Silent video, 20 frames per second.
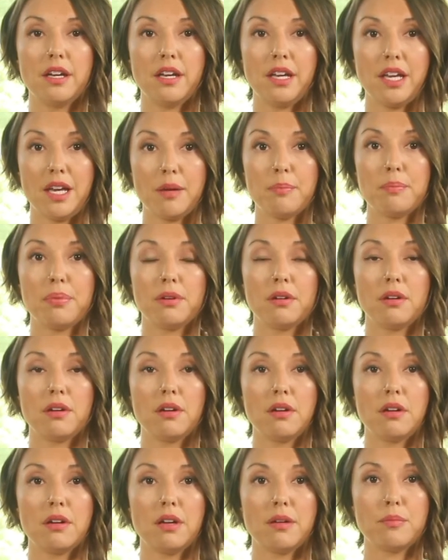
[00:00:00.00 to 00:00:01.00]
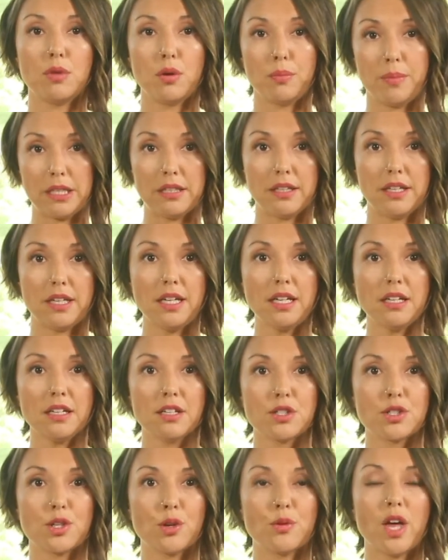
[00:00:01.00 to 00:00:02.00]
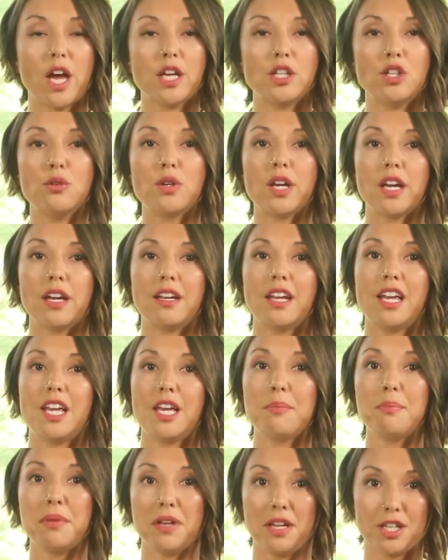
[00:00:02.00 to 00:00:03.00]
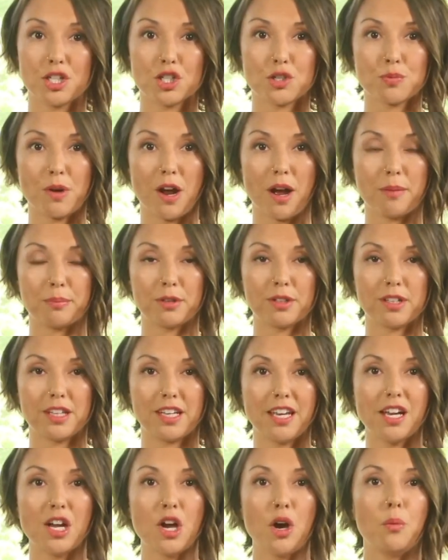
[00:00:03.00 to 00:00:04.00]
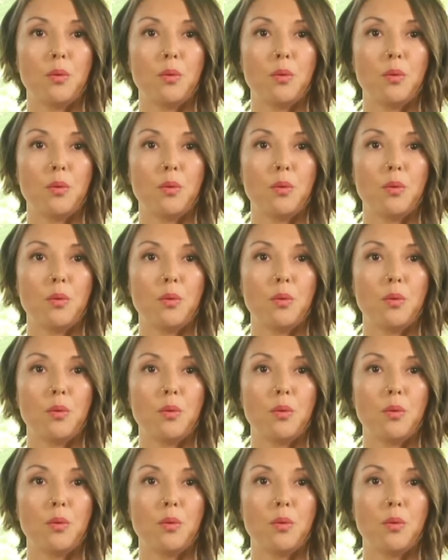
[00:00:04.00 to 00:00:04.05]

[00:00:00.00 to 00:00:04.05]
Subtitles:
hip mobility so that you can hip hinge properly